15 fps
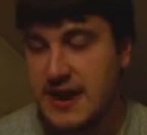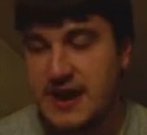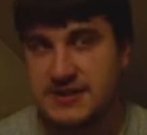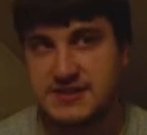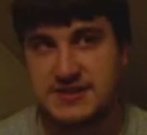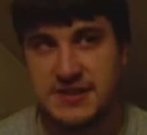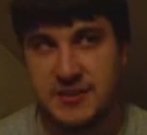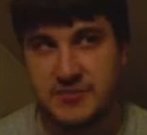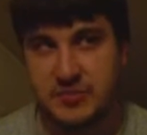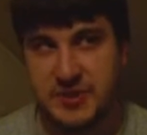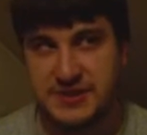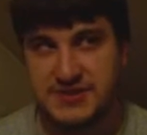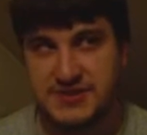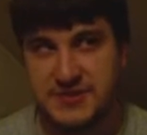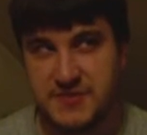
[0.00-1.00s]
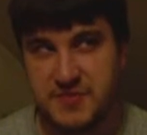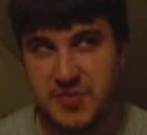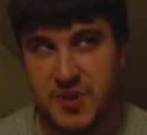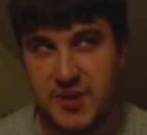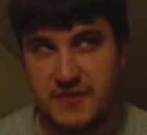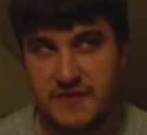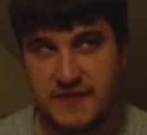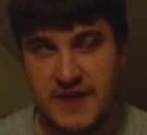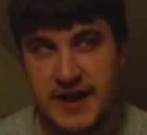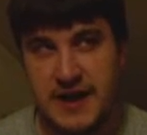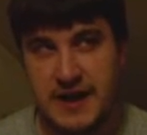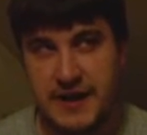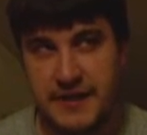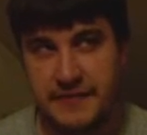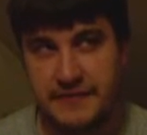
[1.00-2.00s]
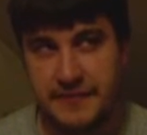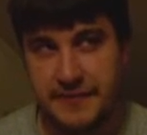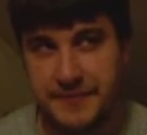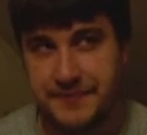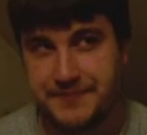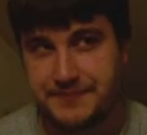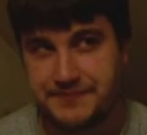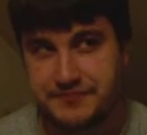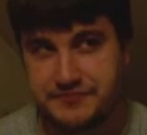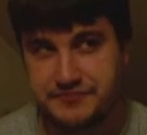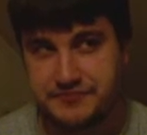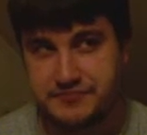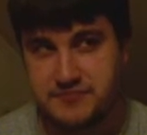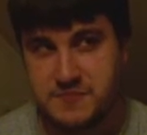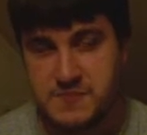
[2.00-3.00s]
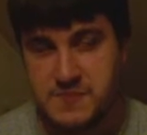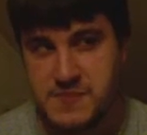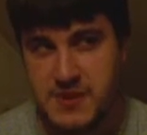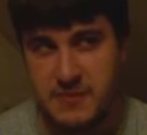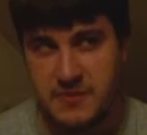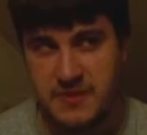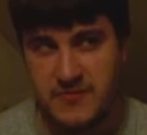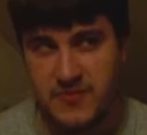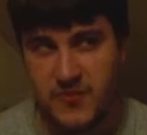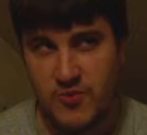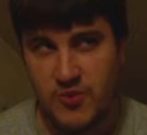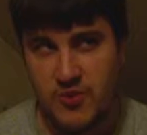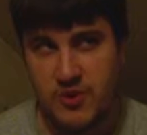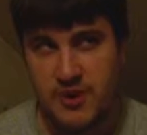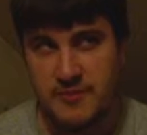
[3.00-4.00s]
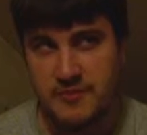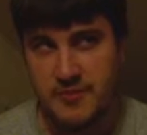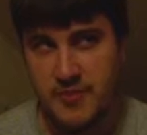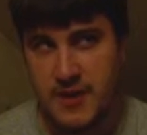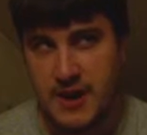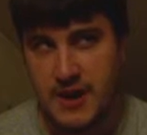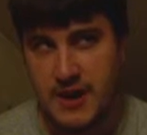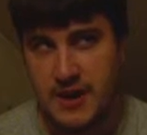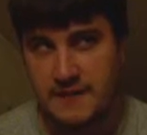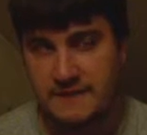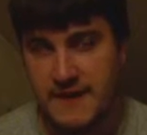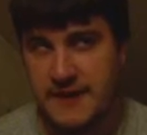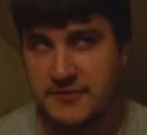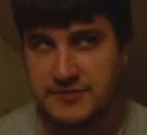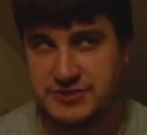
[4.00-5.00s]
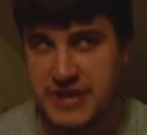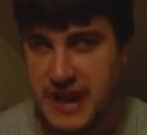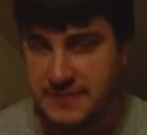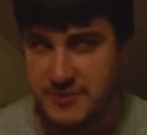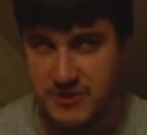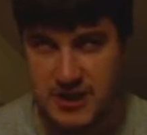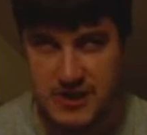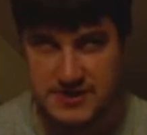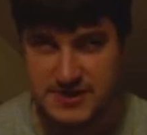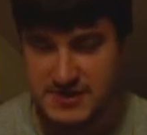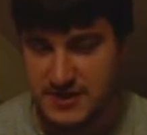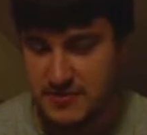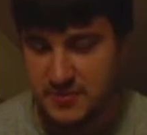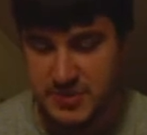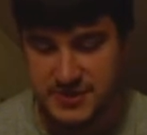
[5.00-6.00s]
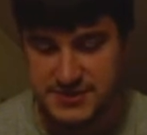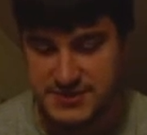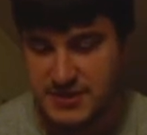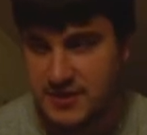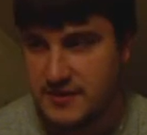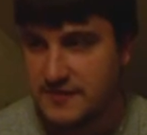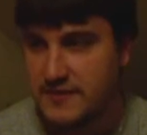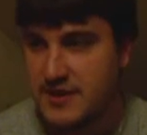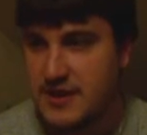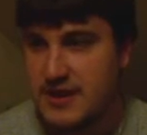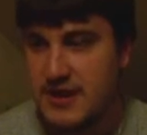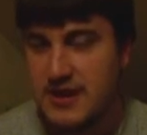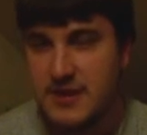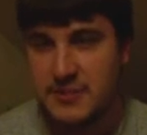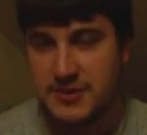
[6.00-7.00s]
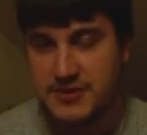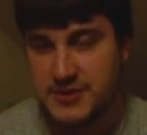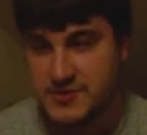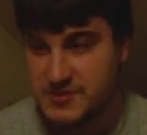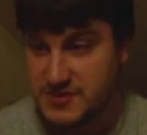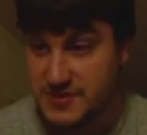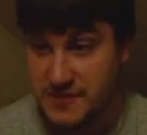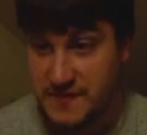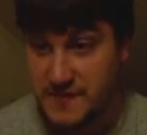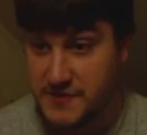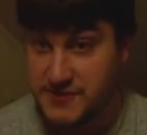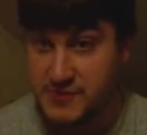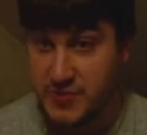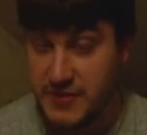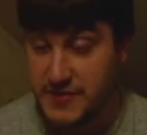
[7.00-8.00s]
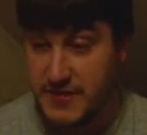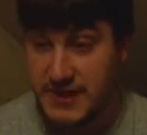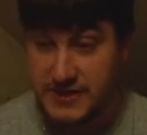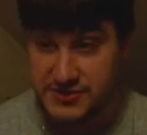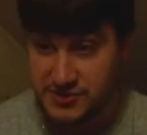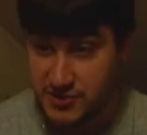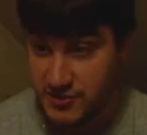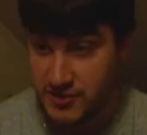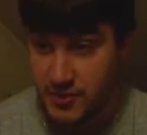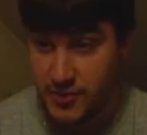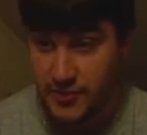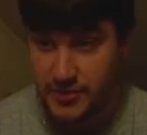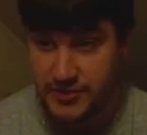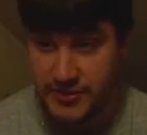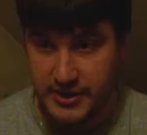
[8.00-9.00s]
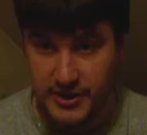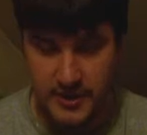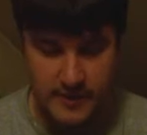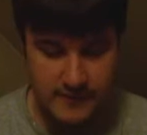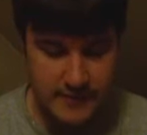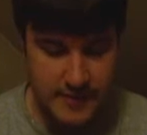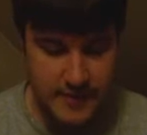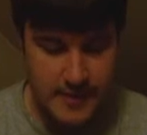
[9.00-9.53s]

I'd seen bits of part 5 before, and final chapter I'd seen bits of, but this was the first one that I saw the whole thing of.